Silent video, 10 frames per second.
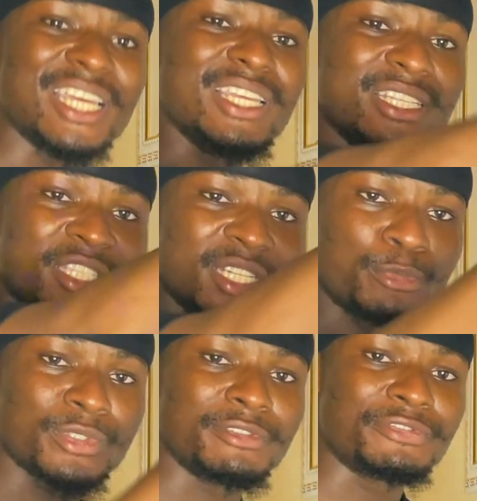
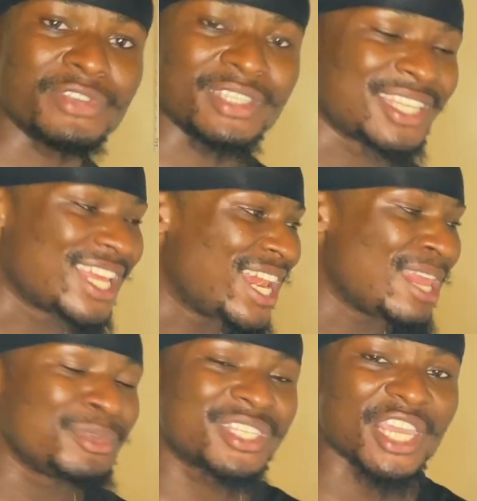Distributing phase. Let
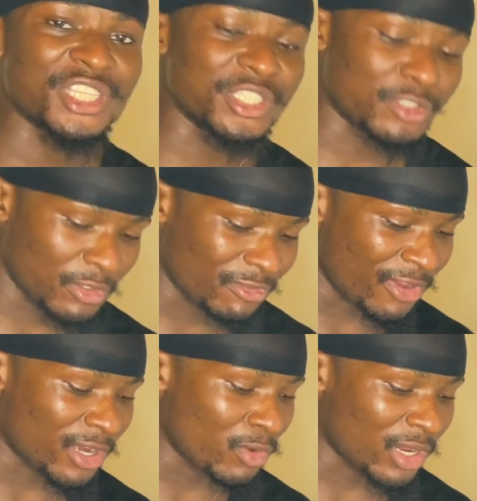me sketch it
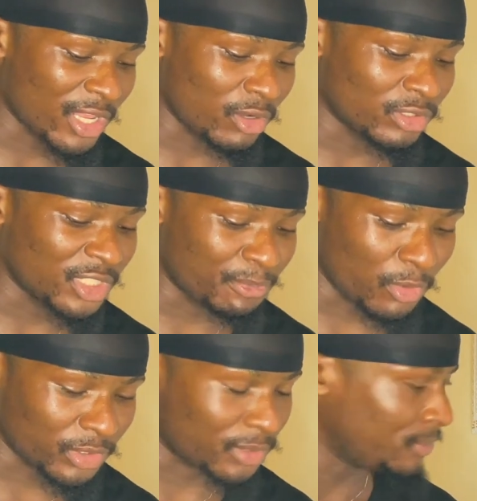very well here on this board.